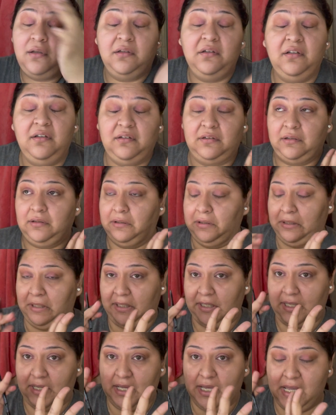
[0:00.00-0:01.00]
Oh, I
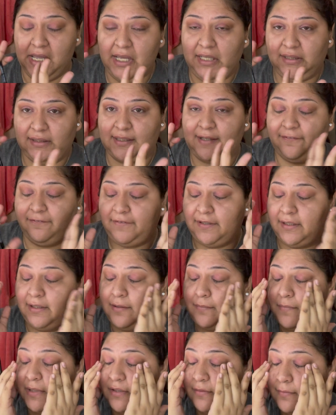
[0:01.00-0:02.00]
hate that
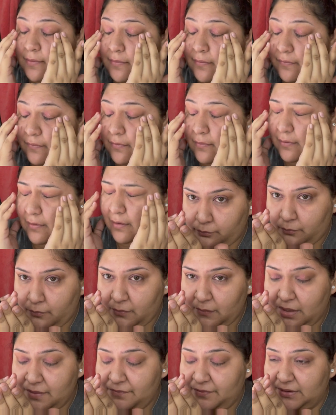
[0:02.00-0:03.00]
feeling. It makes me,
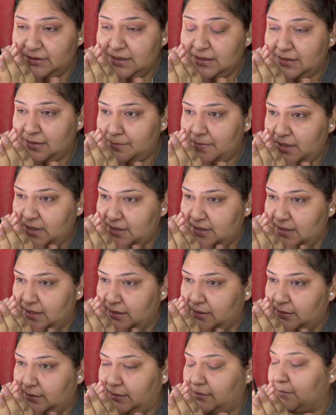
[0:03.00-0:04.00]
it feels like somebody's
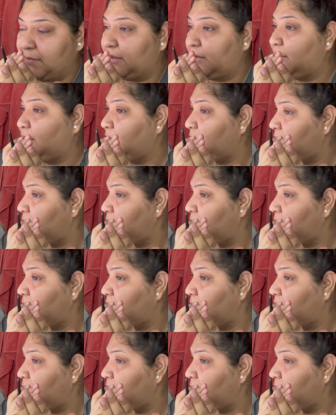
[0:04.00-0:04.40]
tickling me.